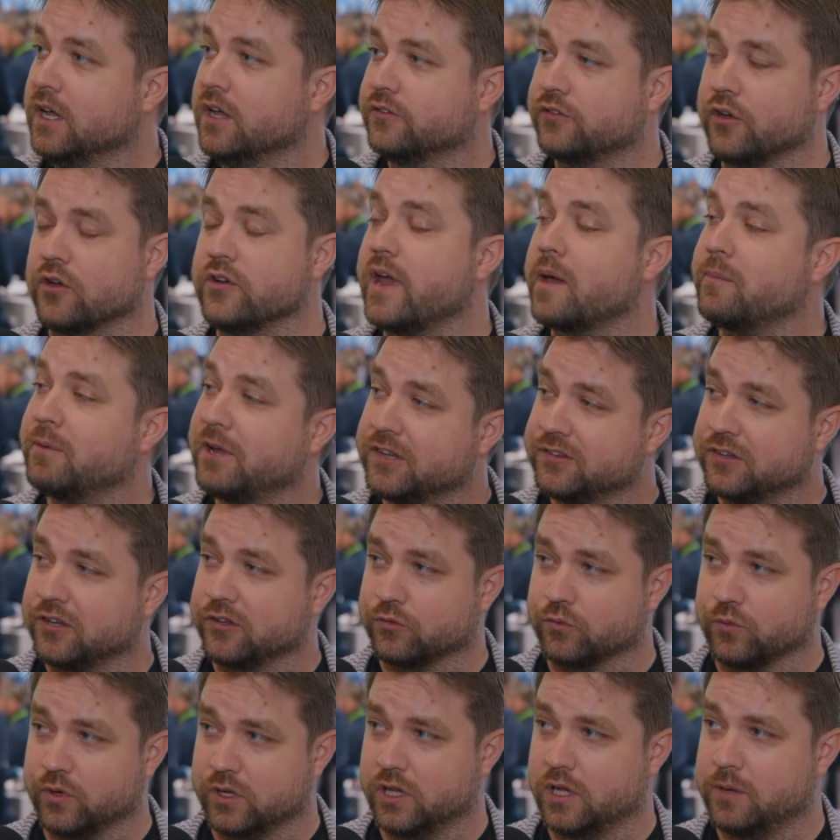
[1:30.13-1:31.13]
So Nebius
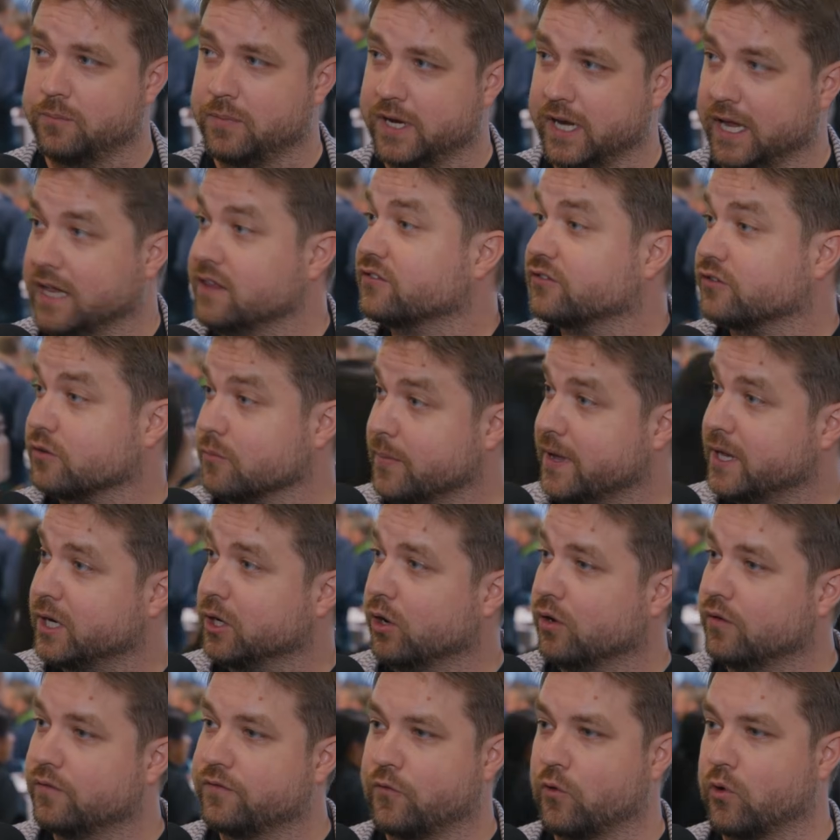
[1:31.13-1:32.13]
has really been
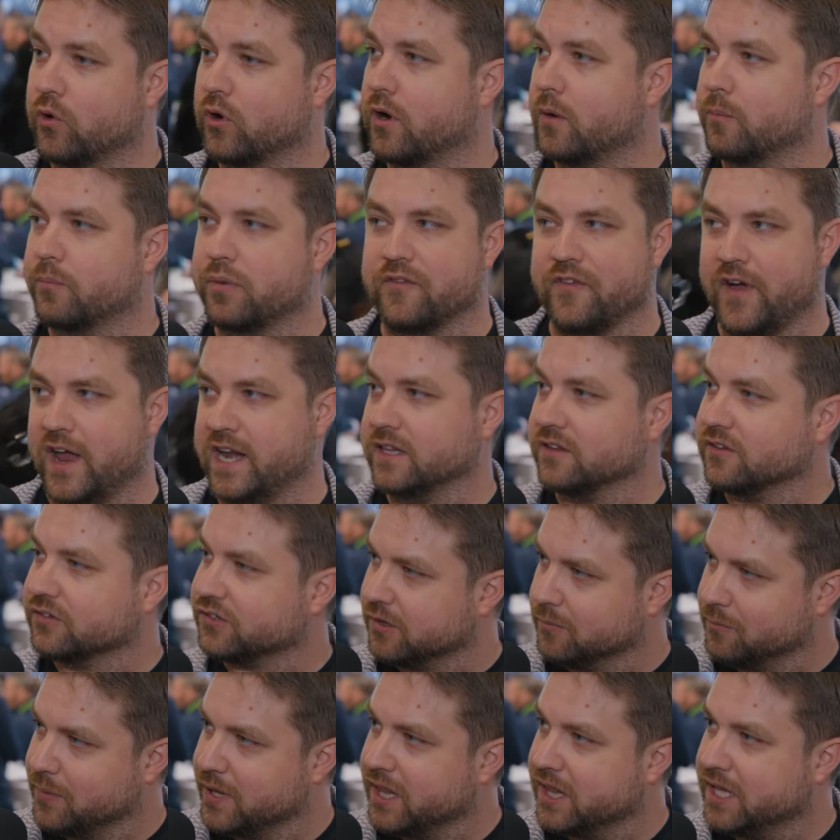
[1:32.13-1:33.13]
instrumental for providing the
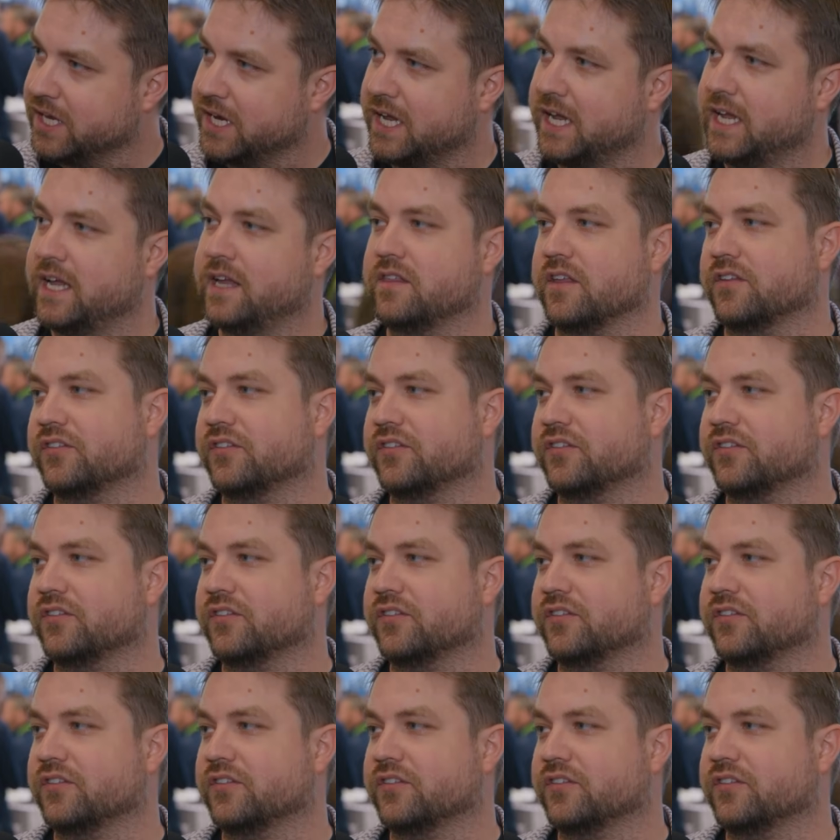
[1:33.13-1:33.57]
stability,